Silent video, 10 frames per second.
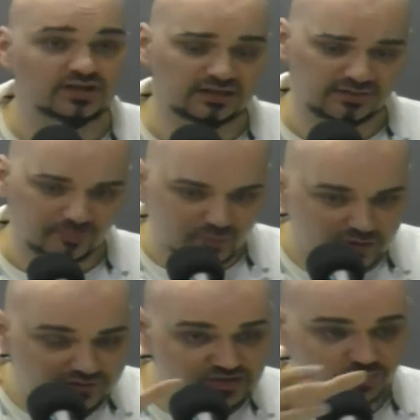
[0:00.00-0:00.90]
The
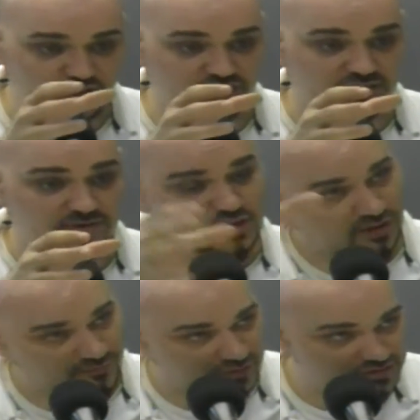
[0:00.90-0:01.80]
previous regime, the
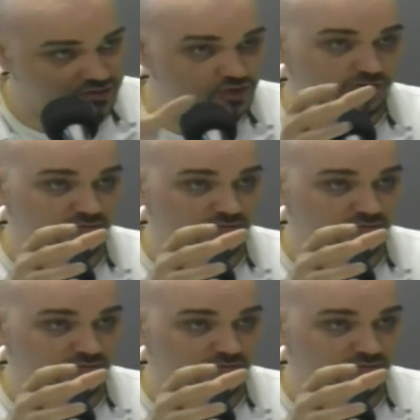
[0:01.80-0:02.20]
John Ferguson Jr.